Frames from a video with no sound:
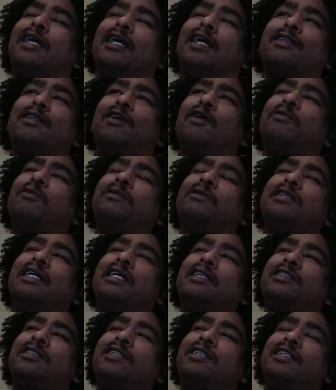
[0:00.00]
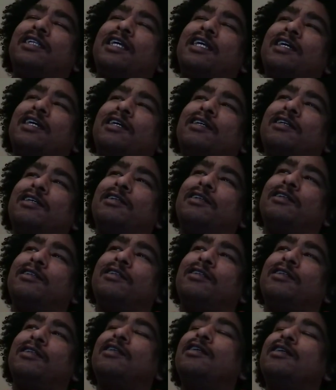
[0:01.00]
I oh, what's that shit that uh
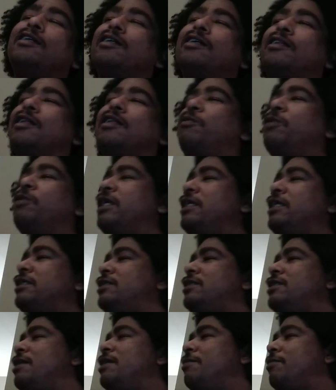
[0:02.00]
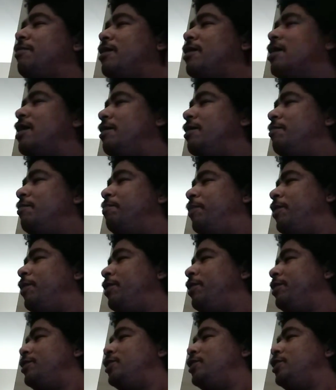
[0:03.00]
that where they snip, cut, and
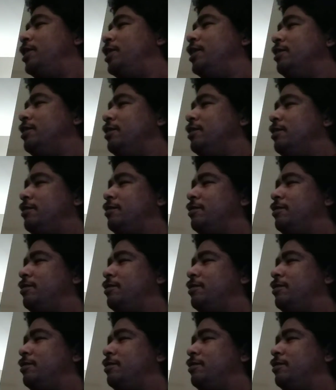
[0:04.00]
burn shit?